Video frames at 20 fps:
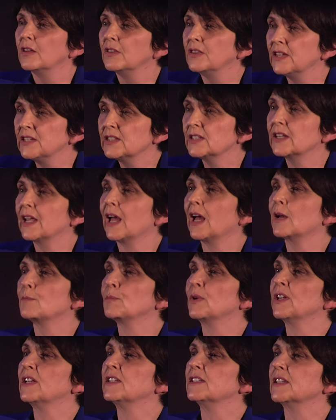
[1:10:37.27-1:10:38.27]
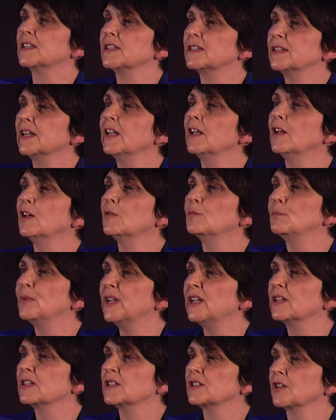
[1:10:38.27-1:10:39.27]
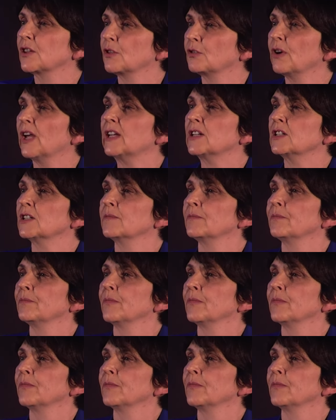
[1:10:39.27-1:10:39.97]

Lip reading: This gap is the single biggest threat